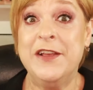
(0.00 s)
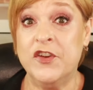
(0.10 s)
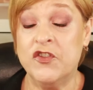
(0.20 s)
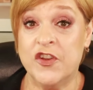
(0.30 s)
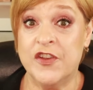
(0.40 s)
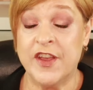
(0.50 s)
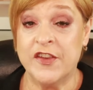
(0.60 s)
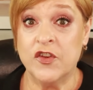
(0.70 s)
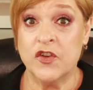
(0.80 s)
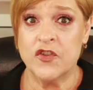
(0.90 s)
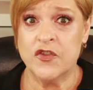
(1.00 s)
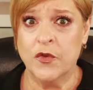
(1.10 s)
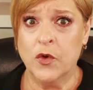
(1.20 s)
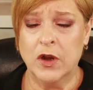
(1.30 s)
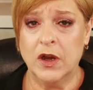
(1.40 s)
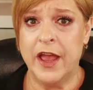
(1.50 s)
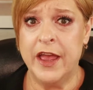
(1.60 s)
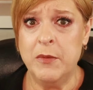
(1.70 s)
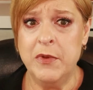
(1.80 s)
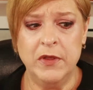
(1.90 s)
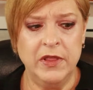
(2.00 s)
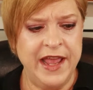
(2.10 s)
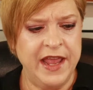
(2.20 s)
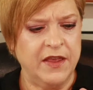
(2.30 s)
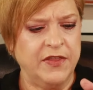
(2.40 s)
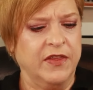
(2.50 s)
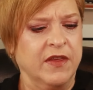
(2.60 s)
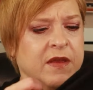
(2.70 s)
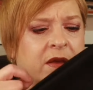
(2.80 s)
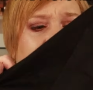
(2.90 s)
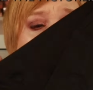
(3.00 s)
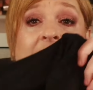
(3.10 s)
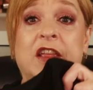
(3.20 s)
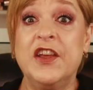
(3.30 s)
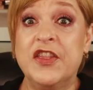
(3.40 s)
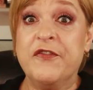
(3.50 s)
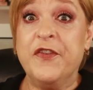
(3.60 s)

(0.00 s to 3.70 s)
my searches, I search for elbow length. I look at the